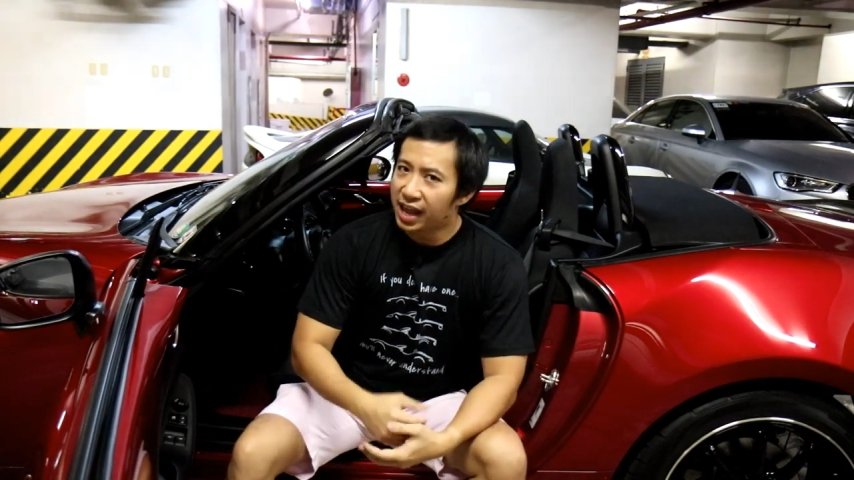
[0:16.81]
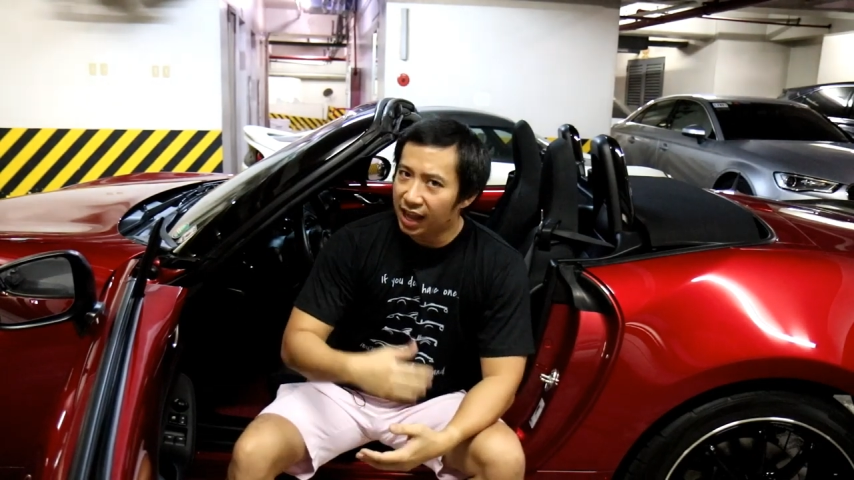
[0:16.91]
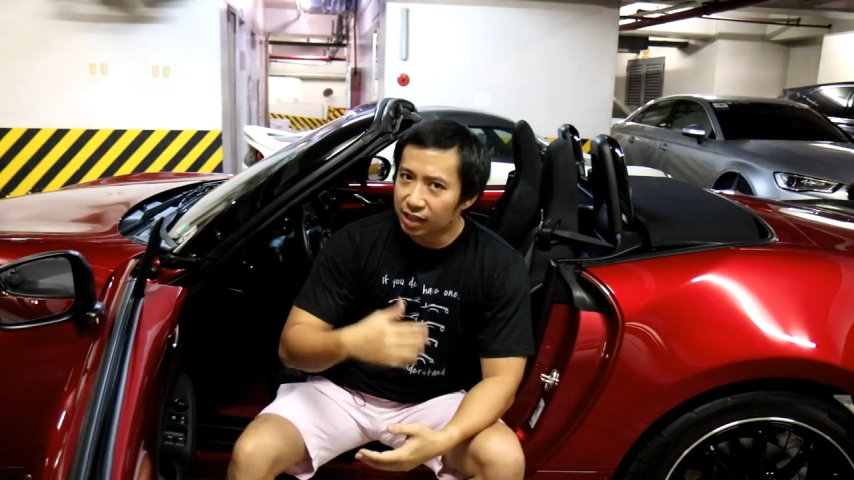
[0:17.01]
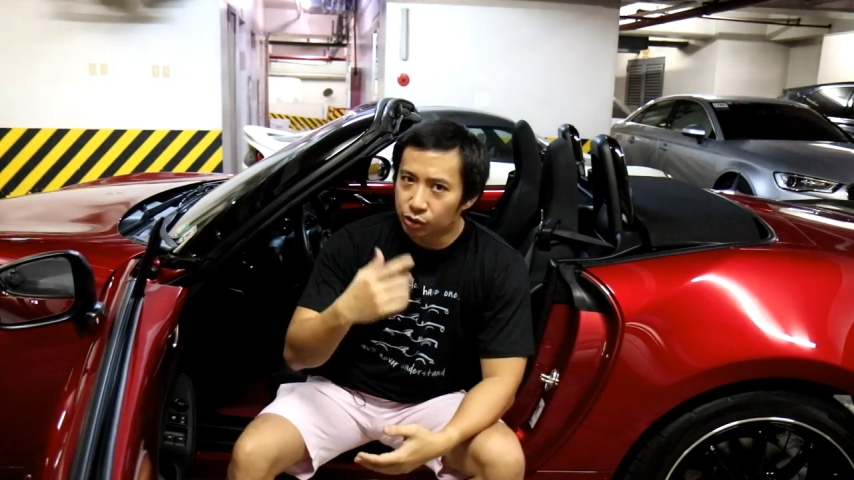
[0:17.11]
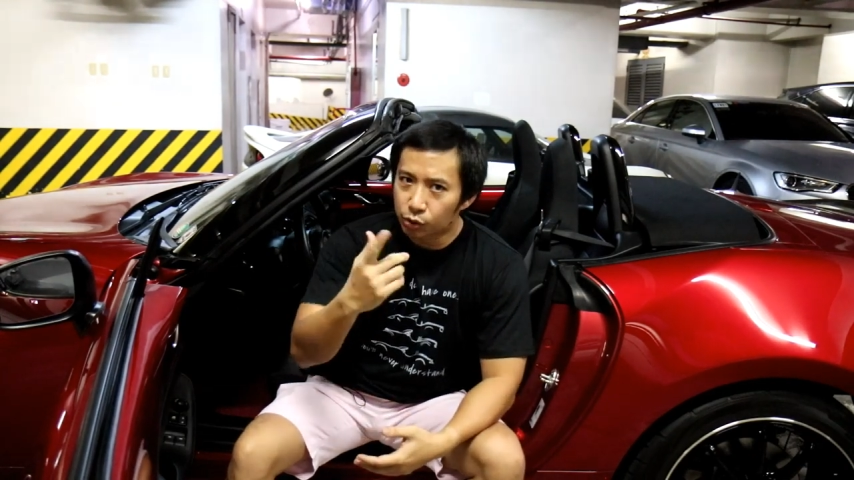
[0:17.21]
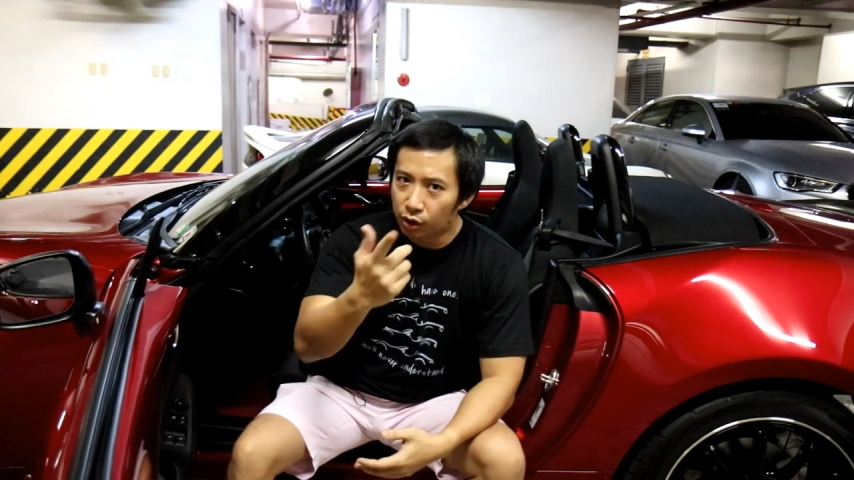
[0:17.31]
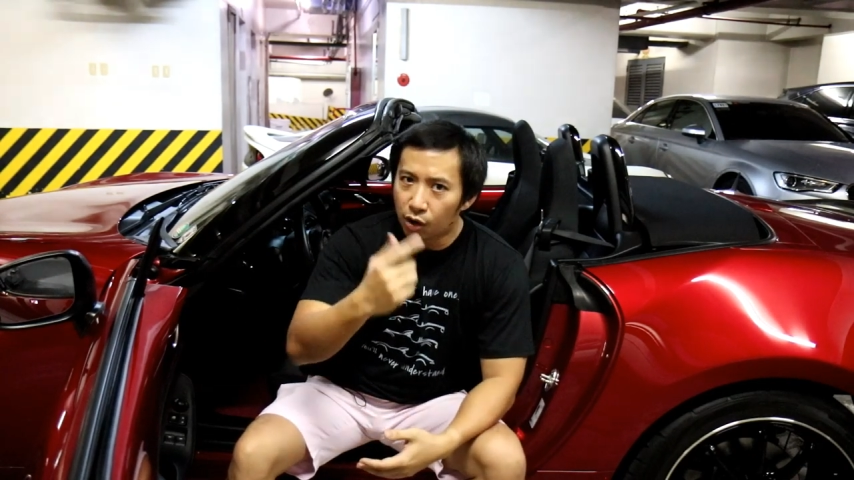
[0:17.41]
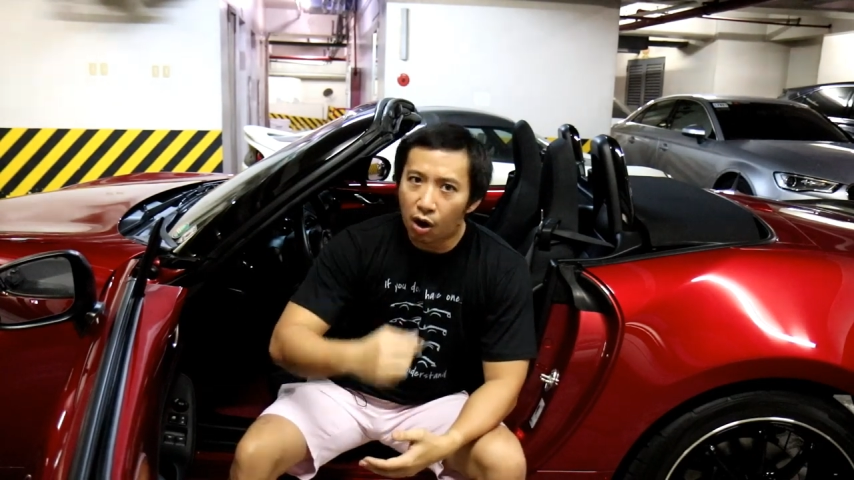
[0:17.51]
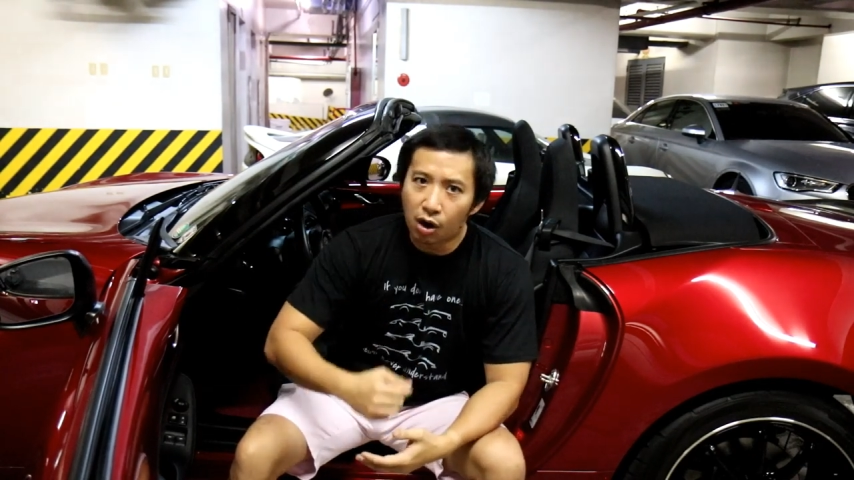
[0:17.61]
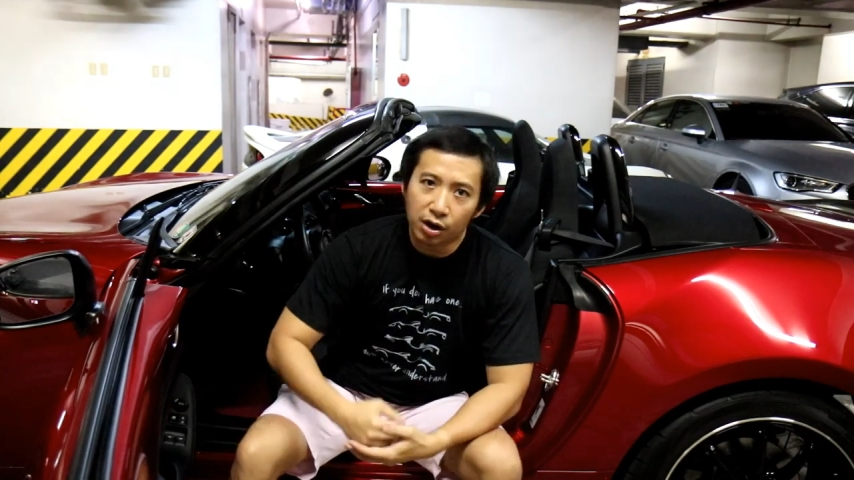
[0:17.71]
and
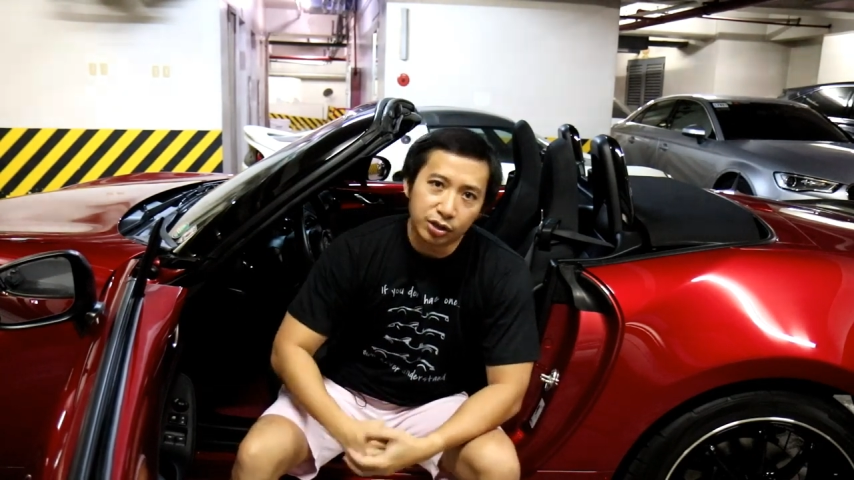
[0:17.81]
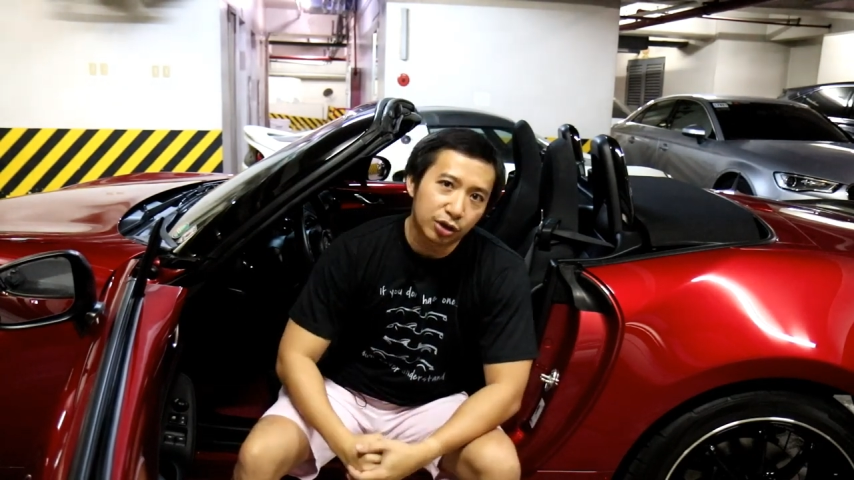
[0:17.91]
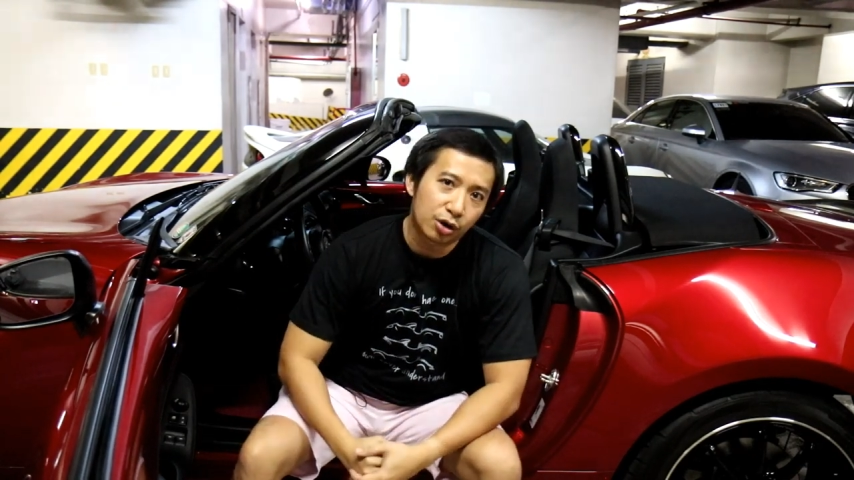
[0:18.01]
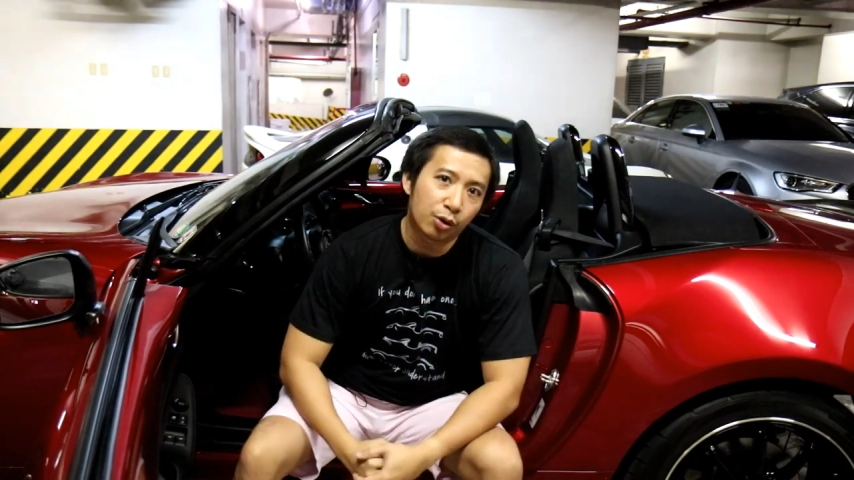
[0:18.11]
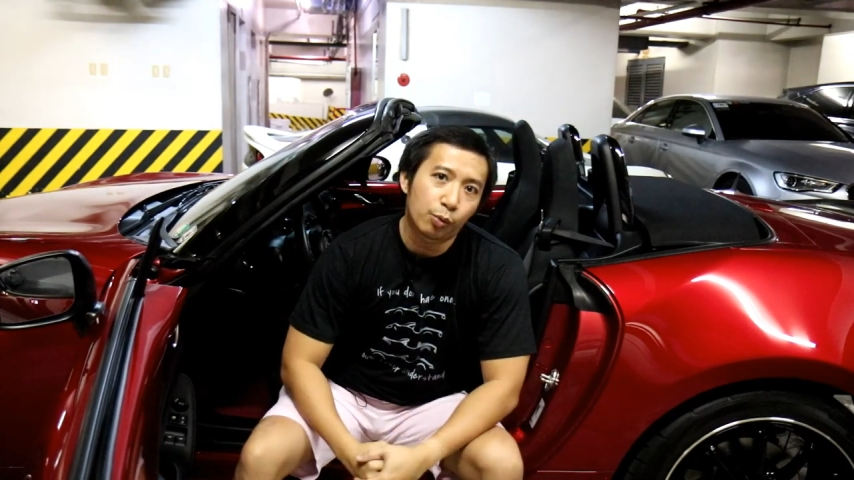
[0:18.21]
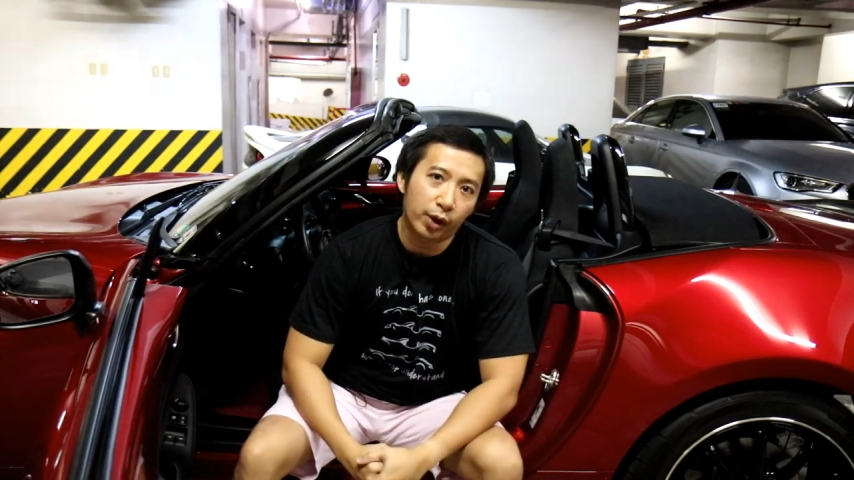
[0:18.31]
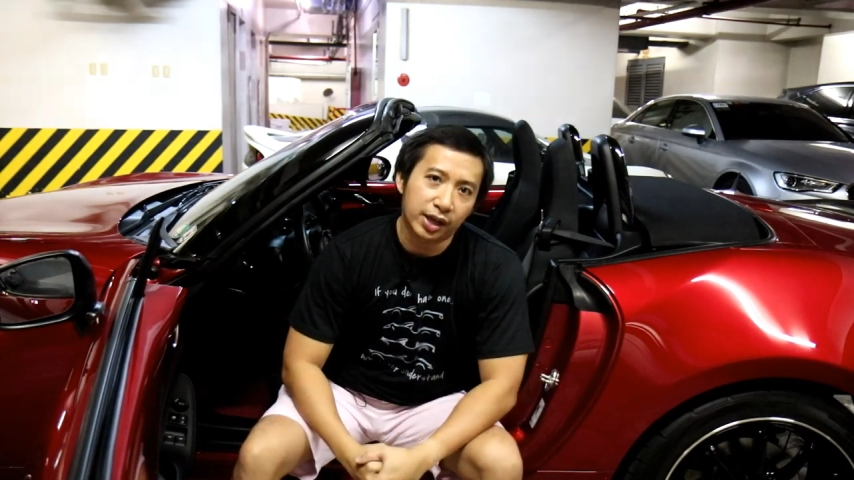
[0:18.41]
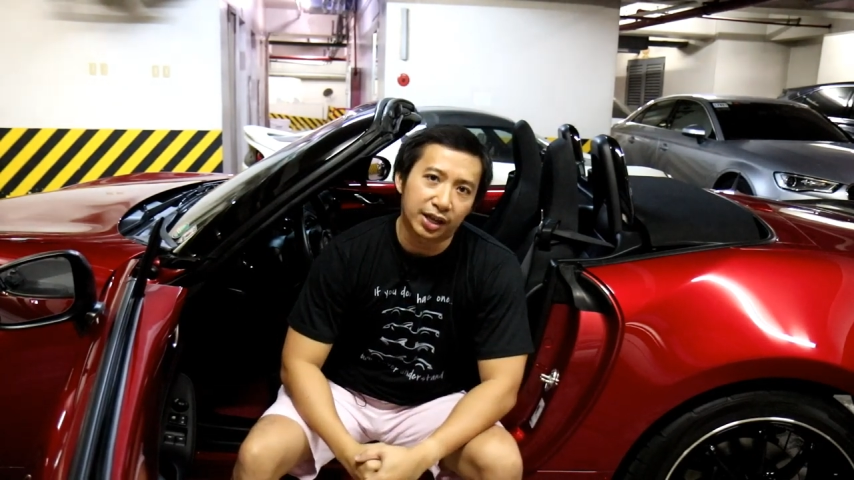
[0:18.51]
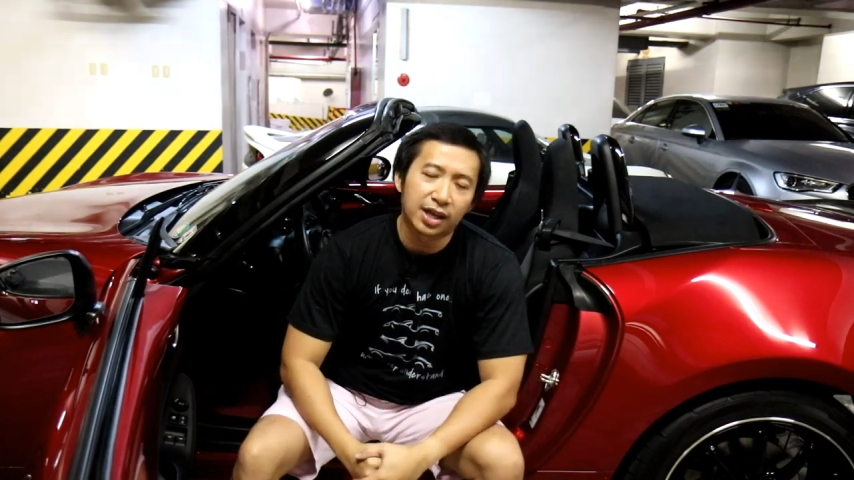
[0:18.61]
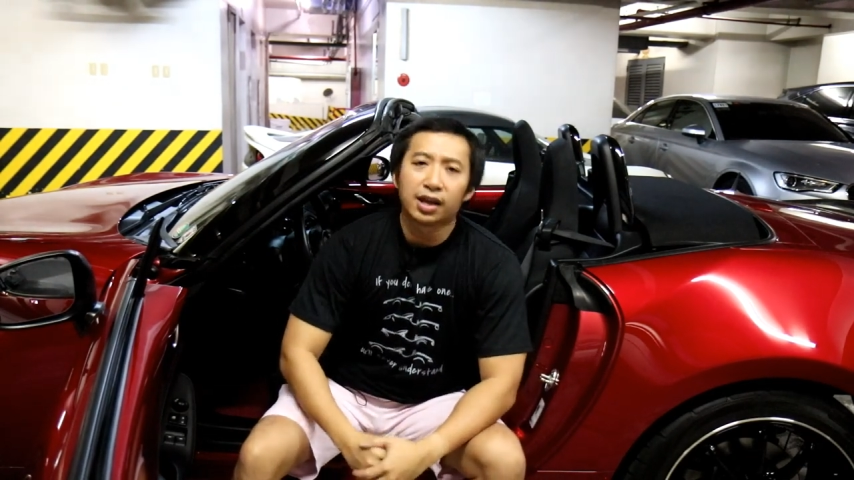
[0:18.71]
you're on your
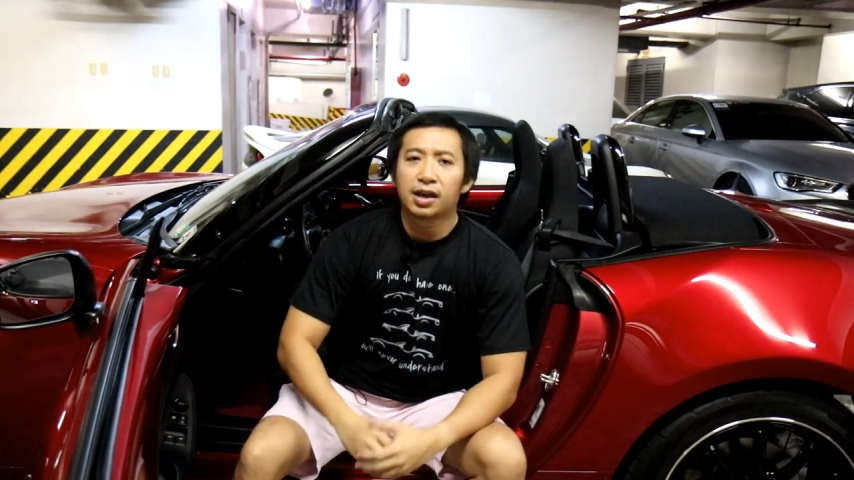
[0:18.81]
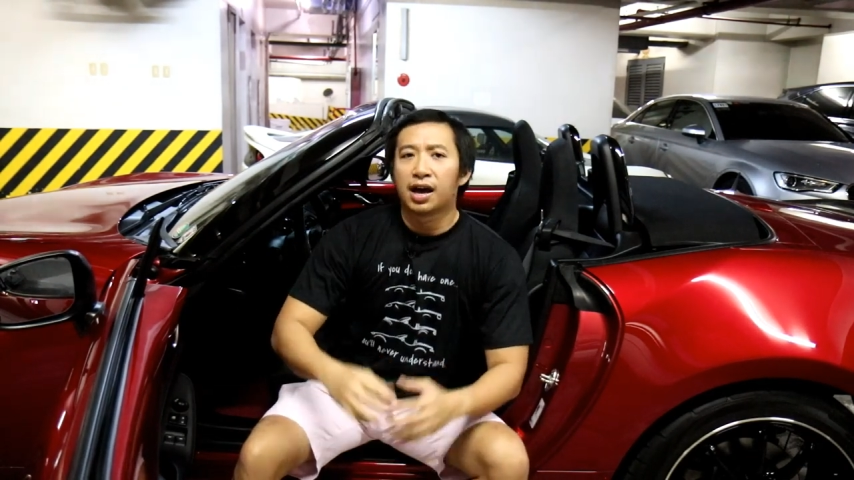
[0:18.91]
way.